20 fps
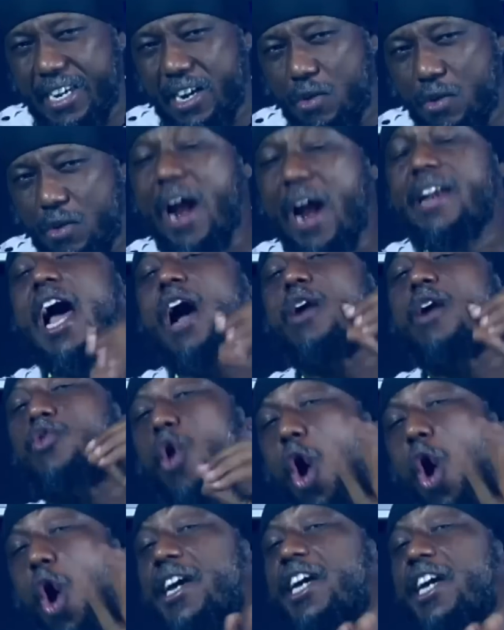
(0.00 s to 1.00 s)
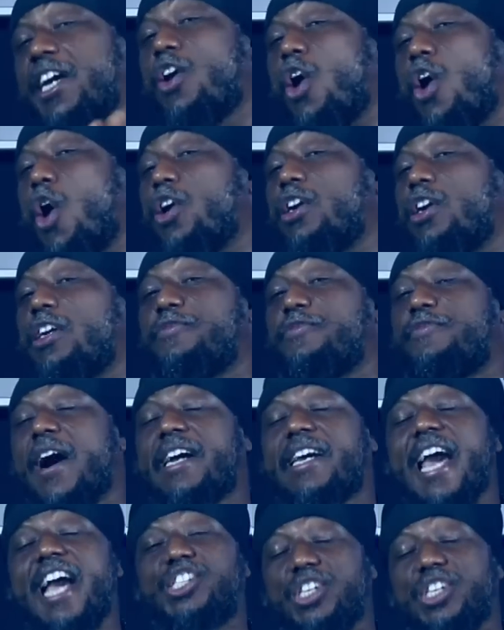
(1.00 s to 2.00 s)
When they are going on
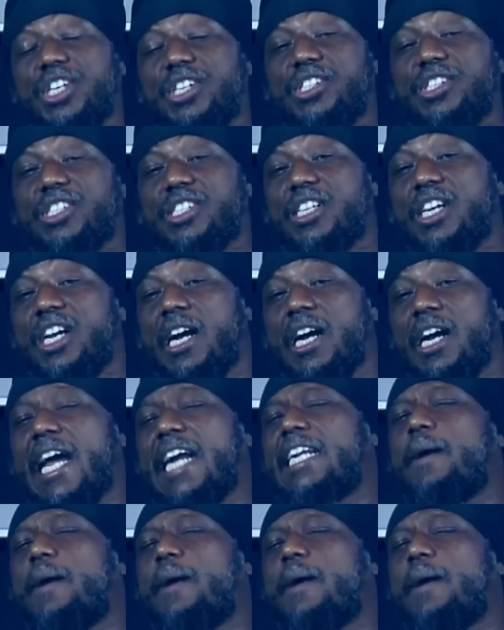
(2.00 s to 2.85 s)
vacations, let